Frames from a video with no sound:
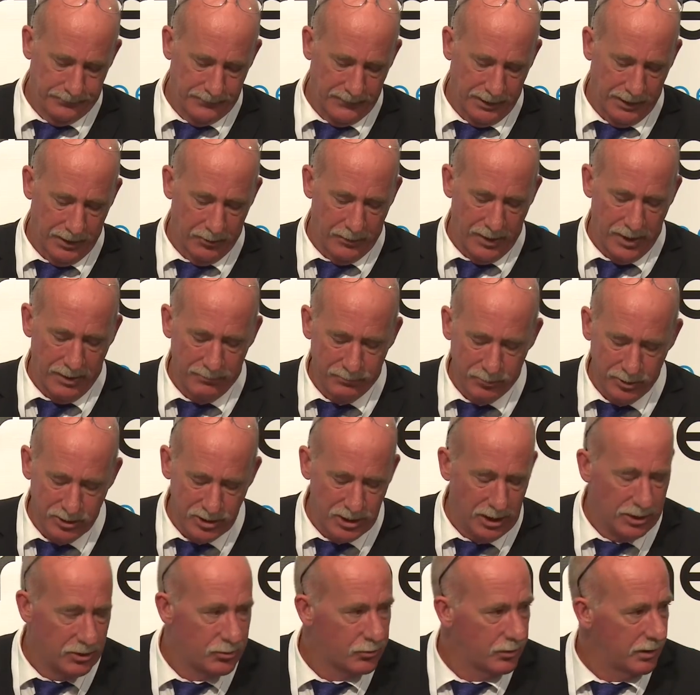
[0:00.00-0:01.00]
Our average
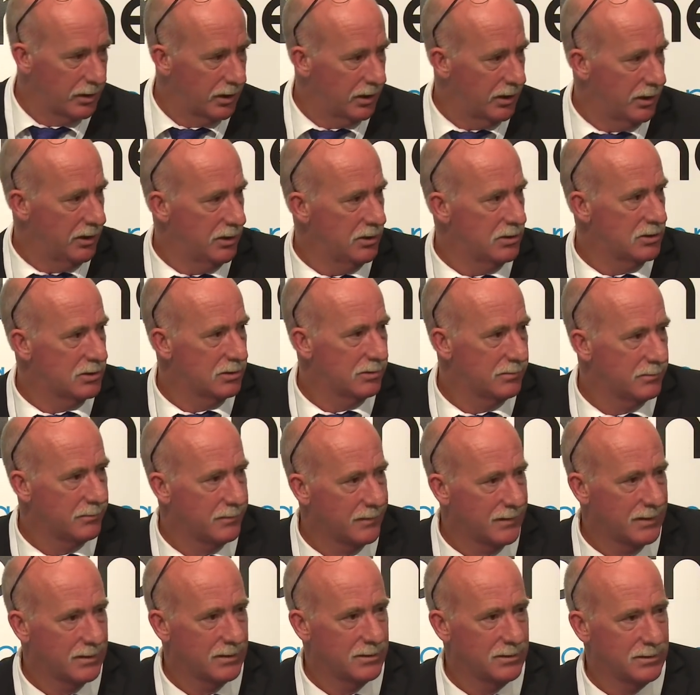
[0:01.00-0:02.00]
entry age
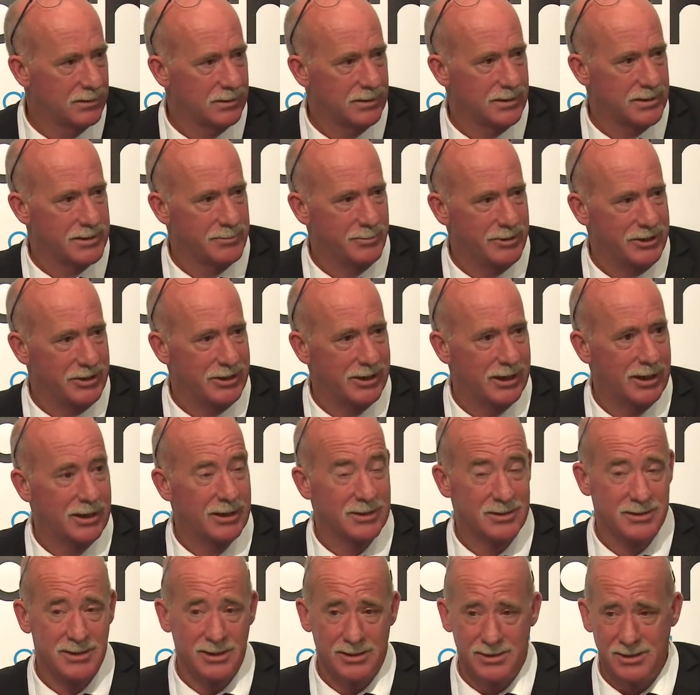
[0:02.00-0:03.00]
is a bit young
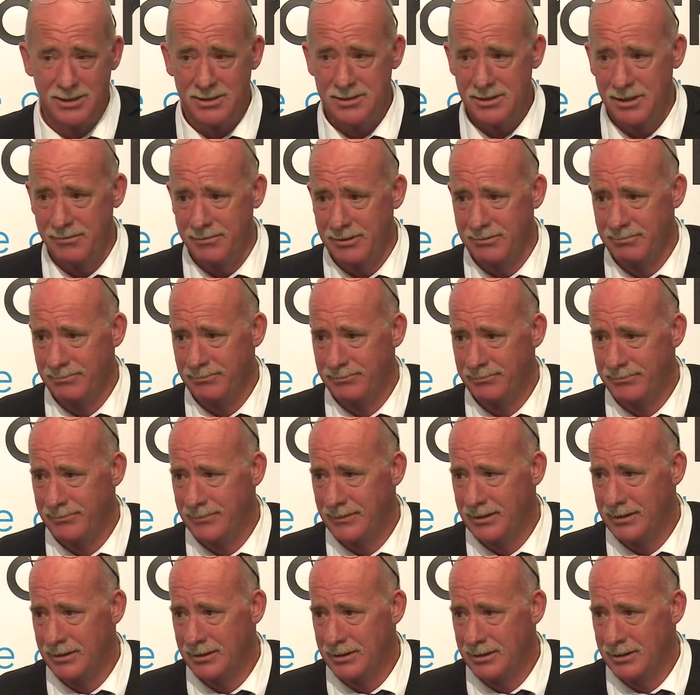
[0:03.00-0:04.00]
at 67,
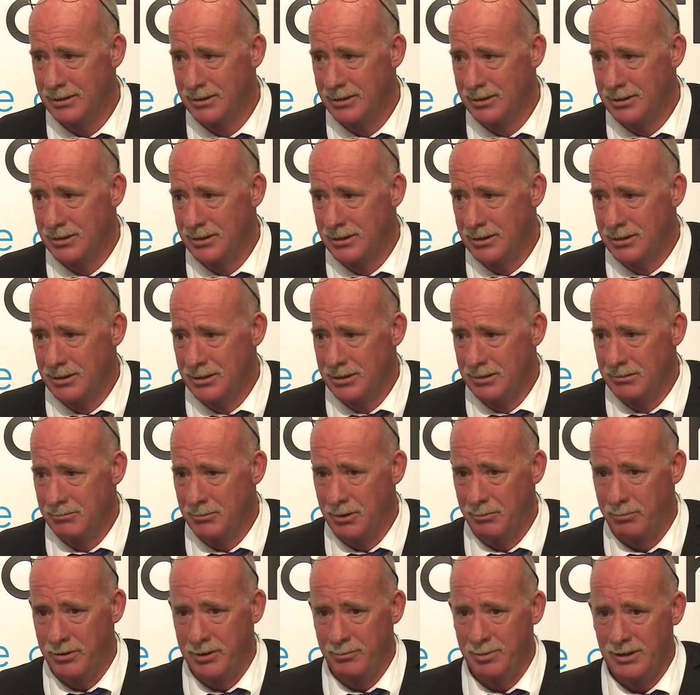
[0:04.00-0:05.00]

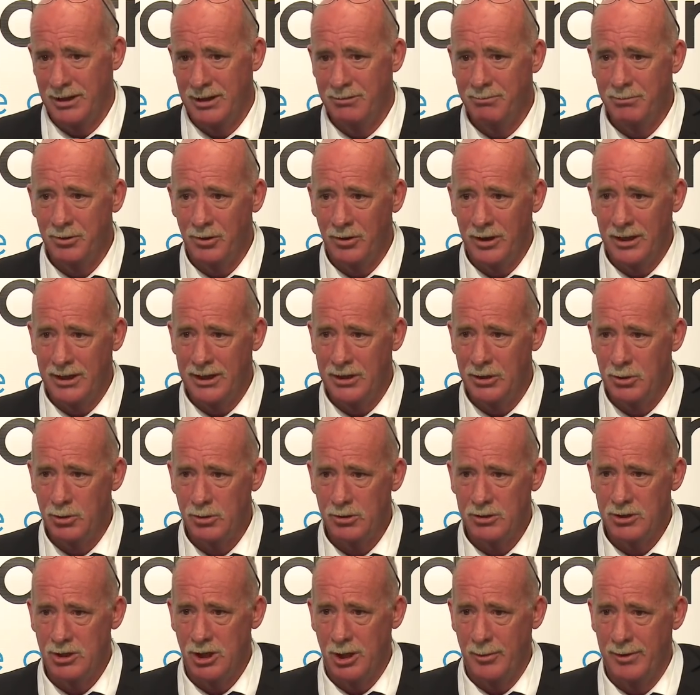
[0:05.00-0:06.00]
but people aren't buying into a
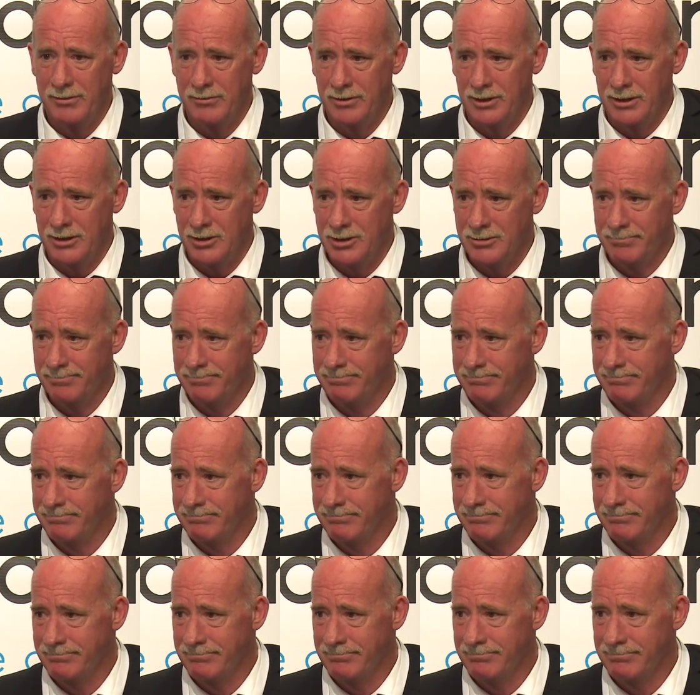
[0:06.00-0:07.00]
retirement village.
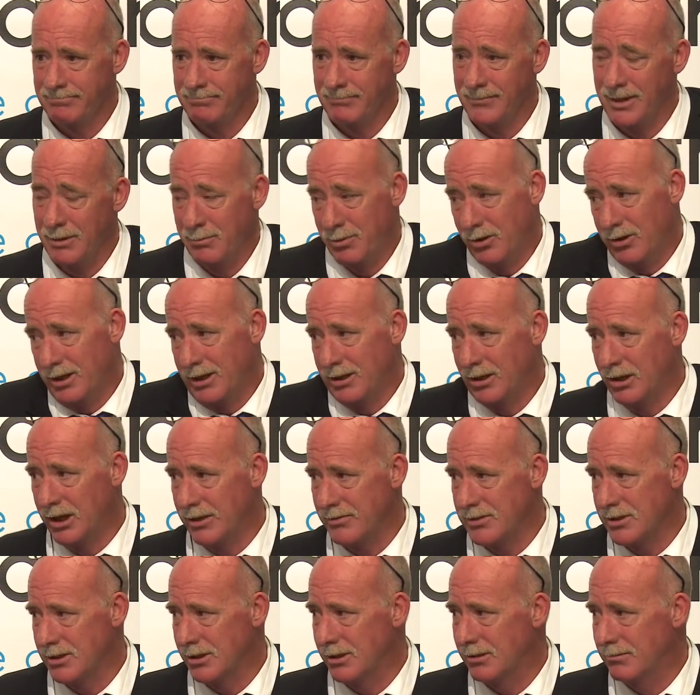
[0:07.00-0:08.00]
They're buying a
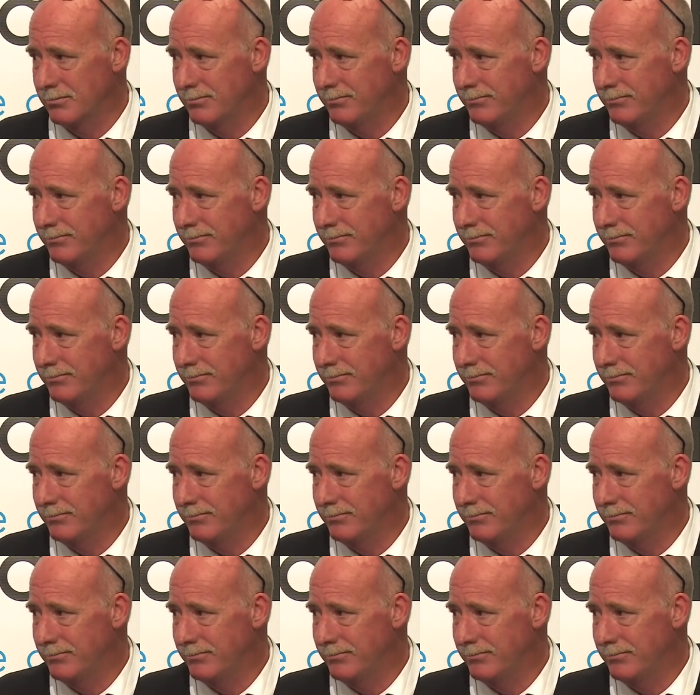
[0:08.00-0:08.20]
lifestyle.